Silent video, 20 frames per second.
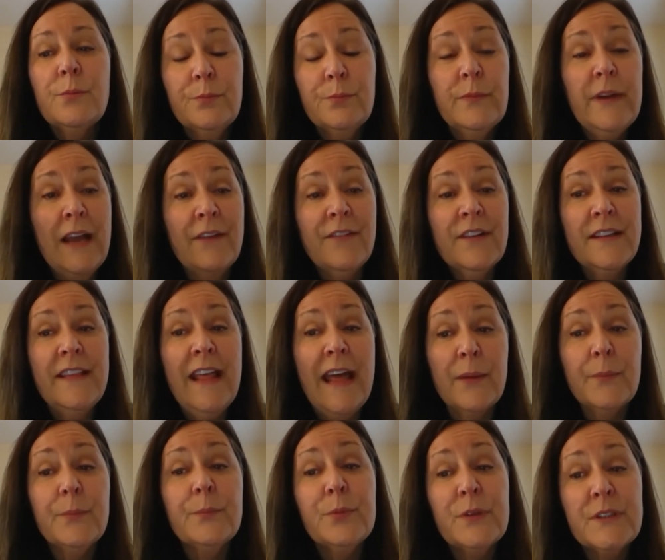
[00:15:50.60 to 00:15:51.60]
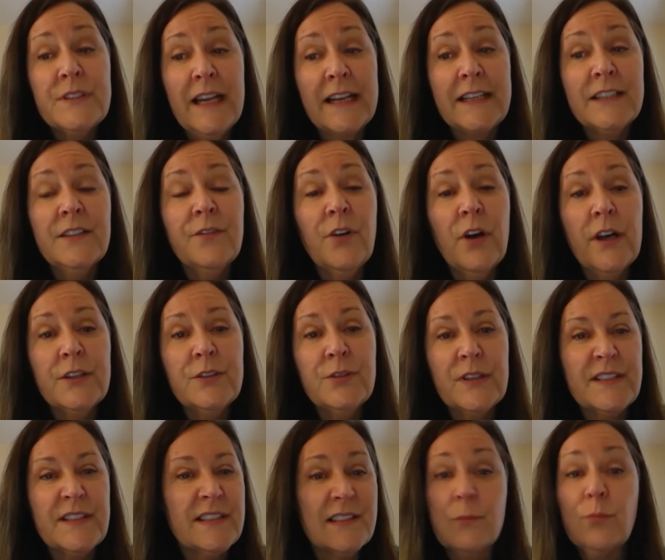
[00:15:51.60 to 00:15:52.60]
having that protective auditory
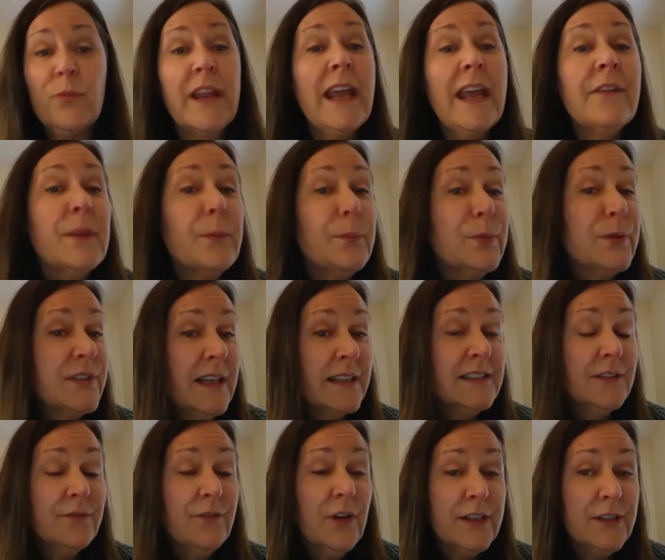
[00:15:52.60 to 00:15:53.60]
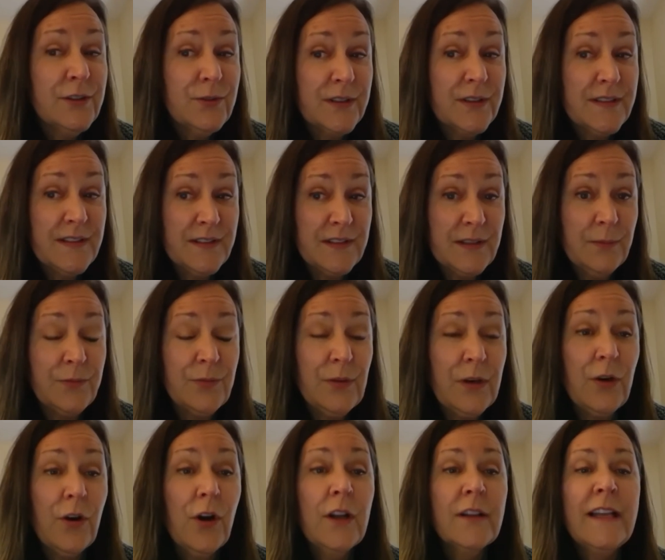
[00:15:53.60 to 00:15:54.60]
system? We have the protective auditory system throughout
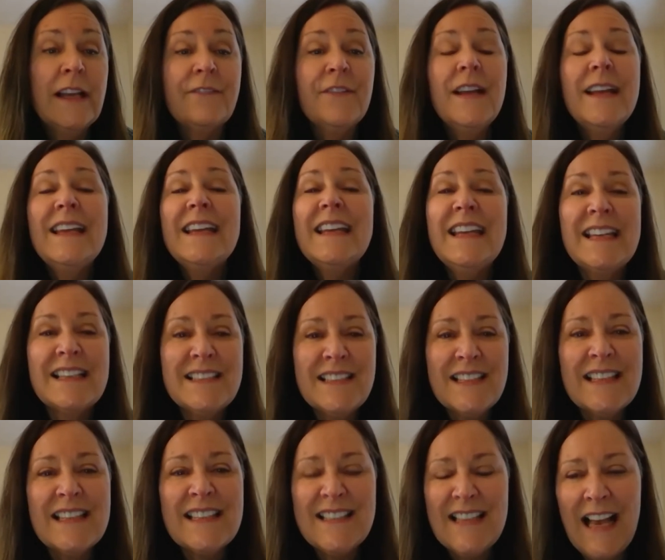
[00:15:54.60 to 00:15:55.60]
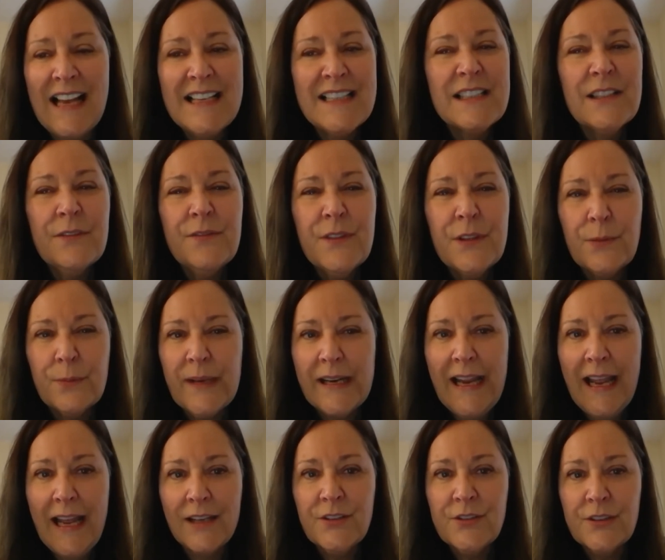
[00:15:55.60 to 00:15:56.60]
our whole life. It's the size of the
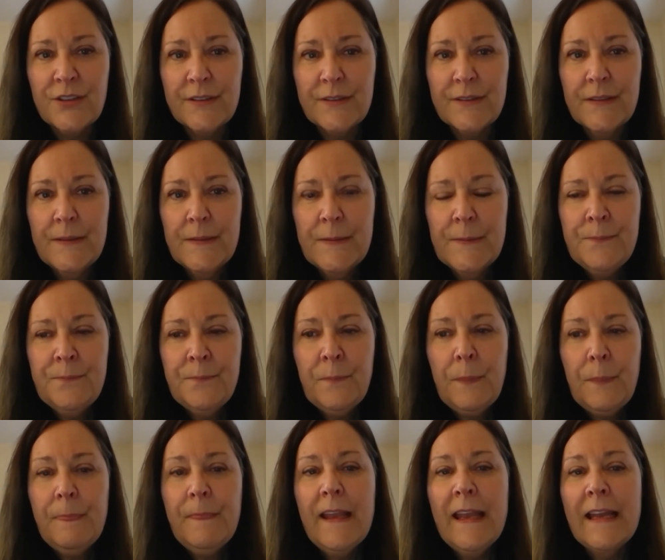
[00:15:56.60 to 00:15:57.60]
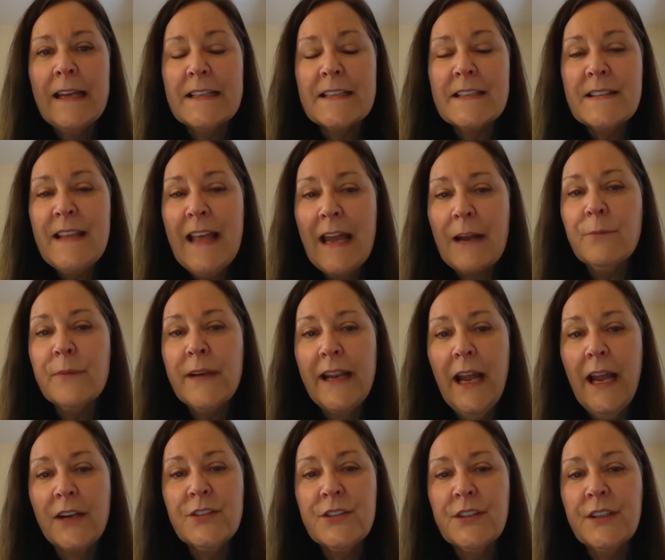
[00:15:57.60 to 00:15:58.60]
reaction. And is that
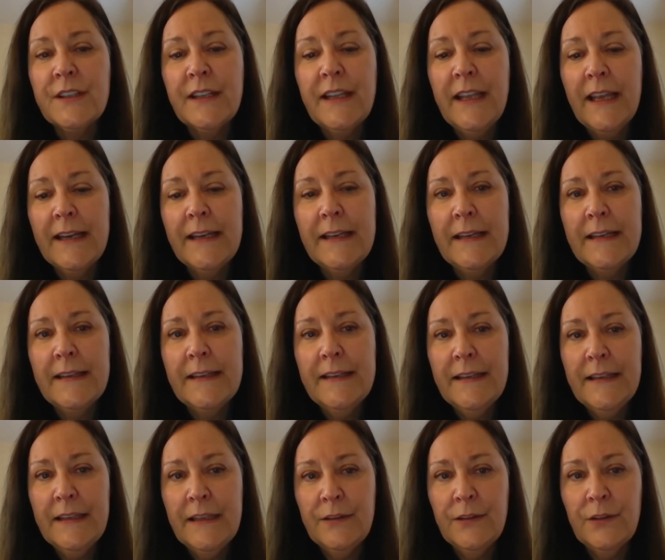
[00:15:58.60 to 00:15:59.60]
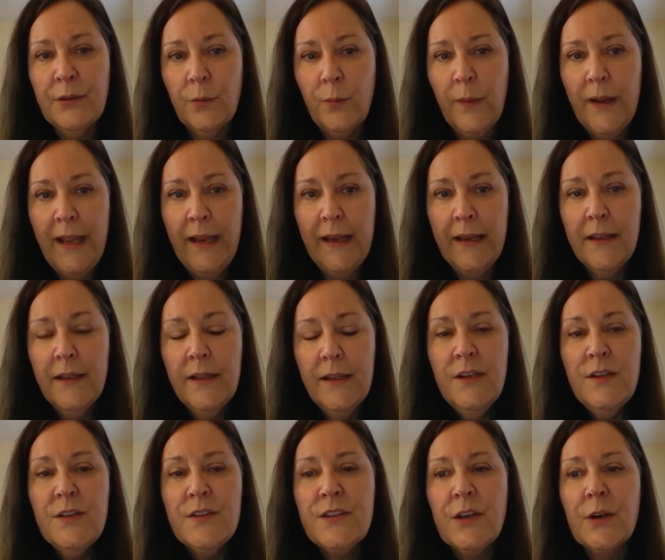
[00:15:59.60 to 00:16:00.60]
reaction getting in the way?
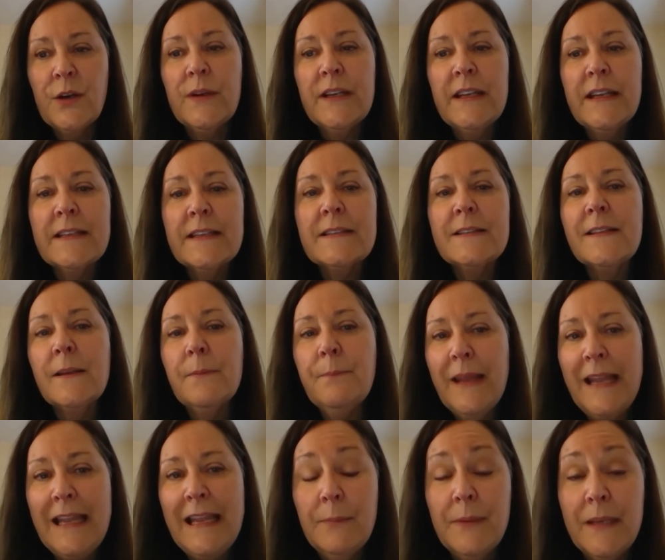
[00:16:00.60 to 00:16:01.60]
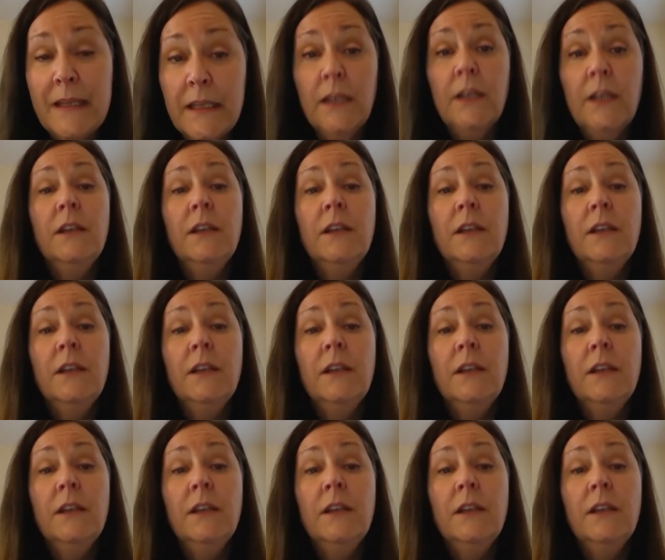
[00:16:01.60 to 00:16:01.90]
So is the baby